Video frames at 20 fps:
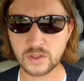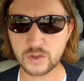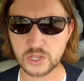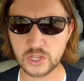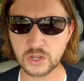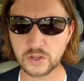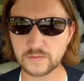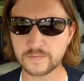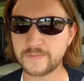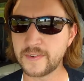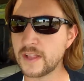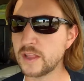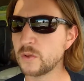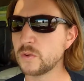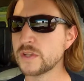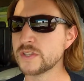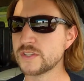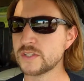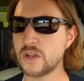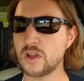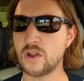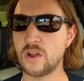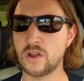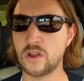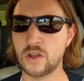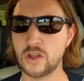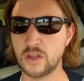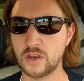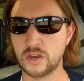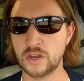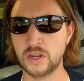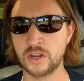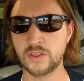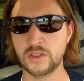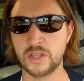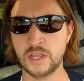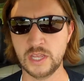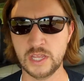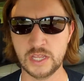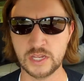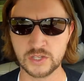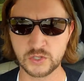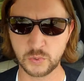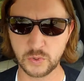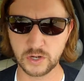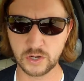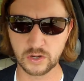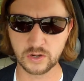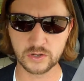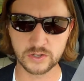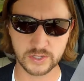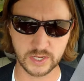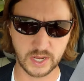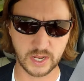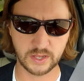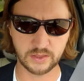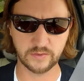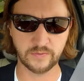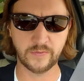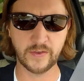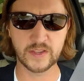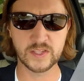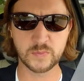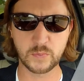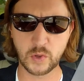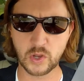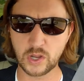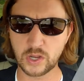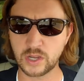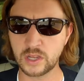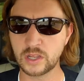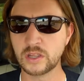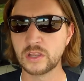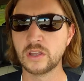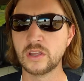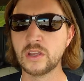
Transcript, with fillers: You can follow us on the Twitters and the Facebook,